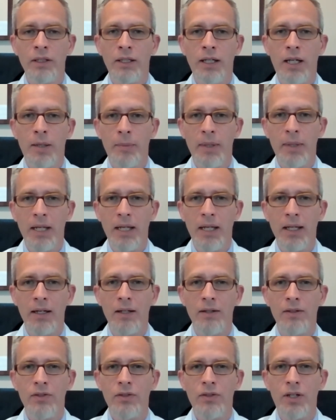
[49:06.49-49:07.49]
coming in
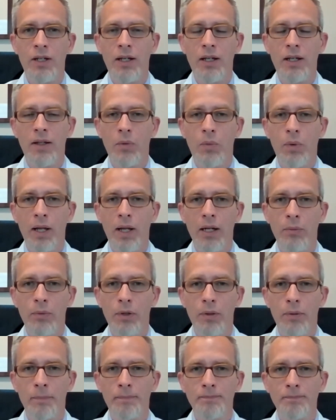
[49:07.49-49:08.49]
and sitting in the waiting
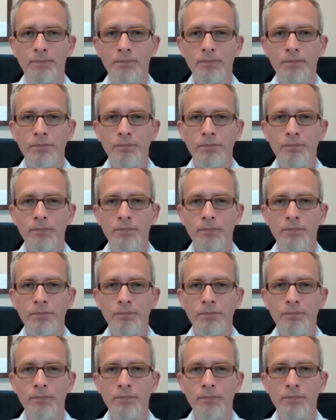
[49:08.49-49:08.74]
room